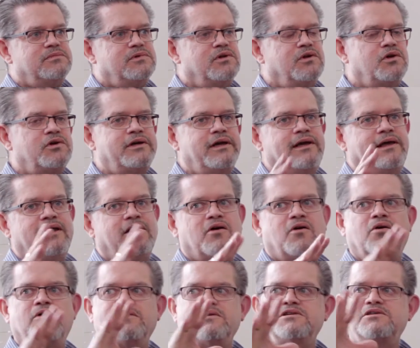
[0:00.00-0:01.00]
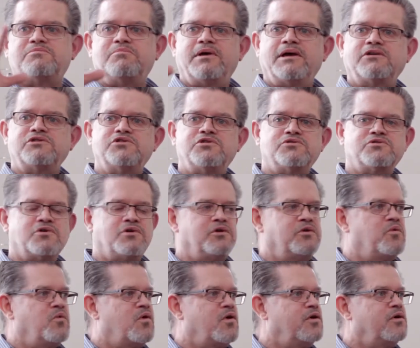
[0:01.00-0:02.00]
looking at all these pictures
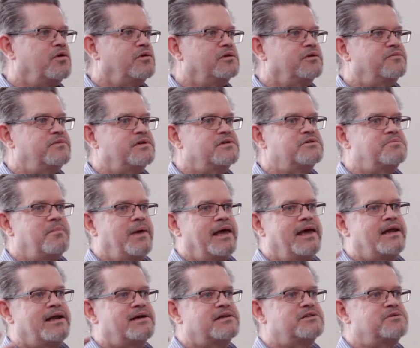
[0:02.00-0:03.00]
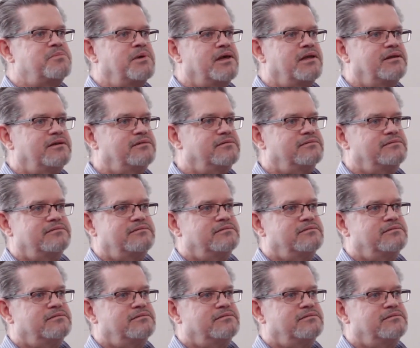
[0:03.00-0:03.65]
on the wall of this man I spent